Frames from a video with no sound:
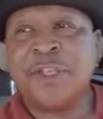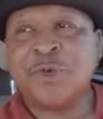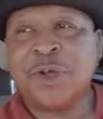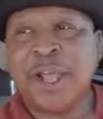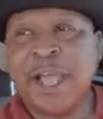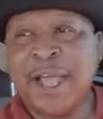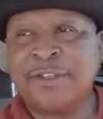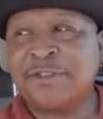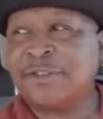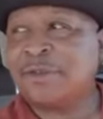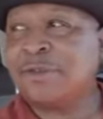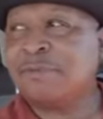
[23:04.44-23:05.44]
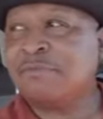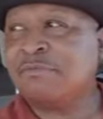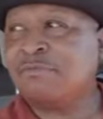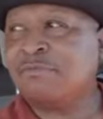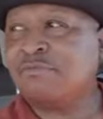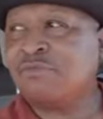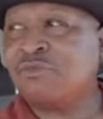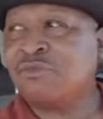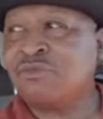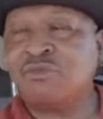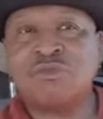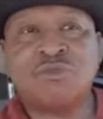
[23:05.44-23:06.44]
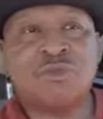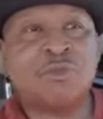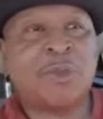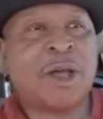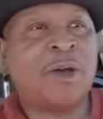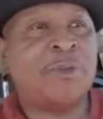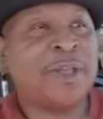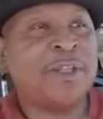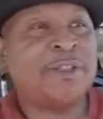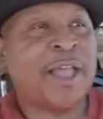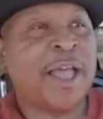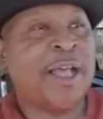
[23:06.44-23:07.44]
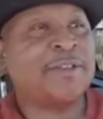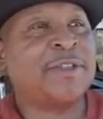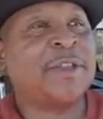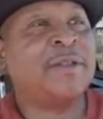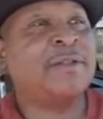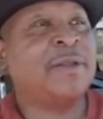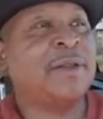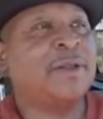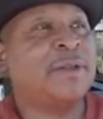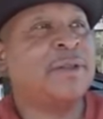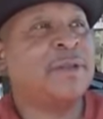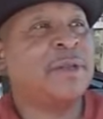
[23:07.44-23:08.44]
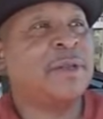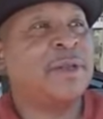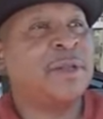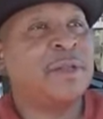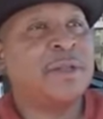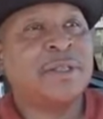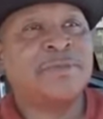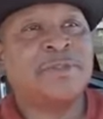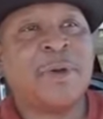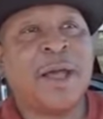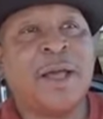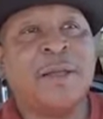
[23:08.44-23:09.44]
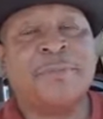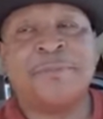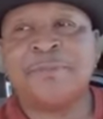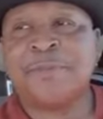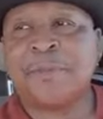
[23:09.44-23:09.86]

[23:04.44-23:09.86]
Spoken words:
you want to ask, by all means, ask it and subscribe.